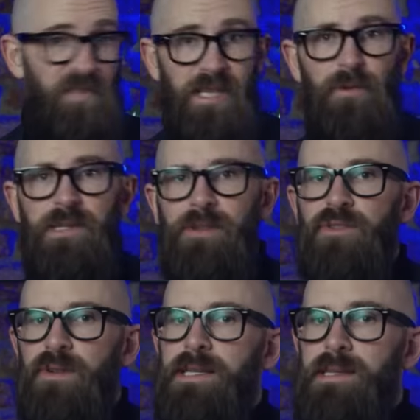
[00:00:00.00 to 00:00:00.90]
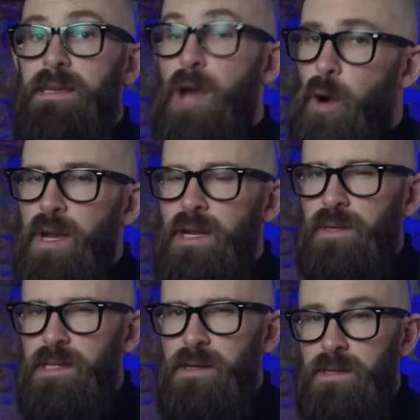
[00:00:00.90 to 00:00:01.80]
For several centuries, the arena
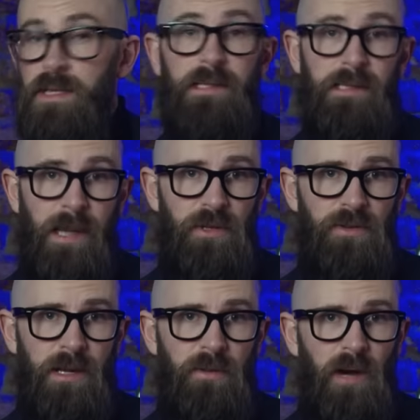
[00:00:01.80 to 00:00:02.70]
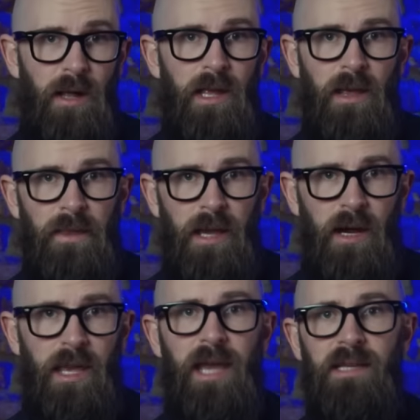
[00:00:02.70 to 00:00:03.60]
was used as a cemetery, while the
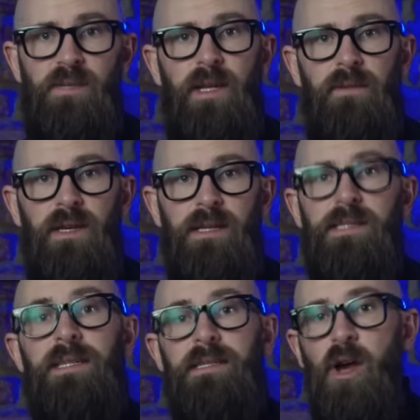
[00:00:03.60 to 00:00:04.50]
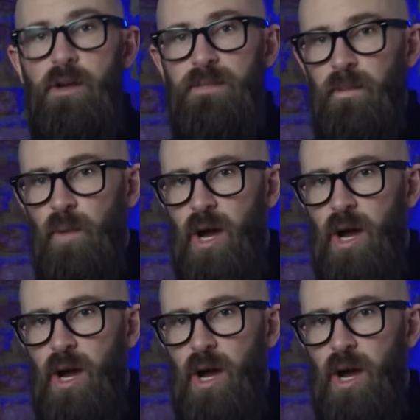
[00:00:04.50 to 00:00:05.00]
arcades were converted into homes and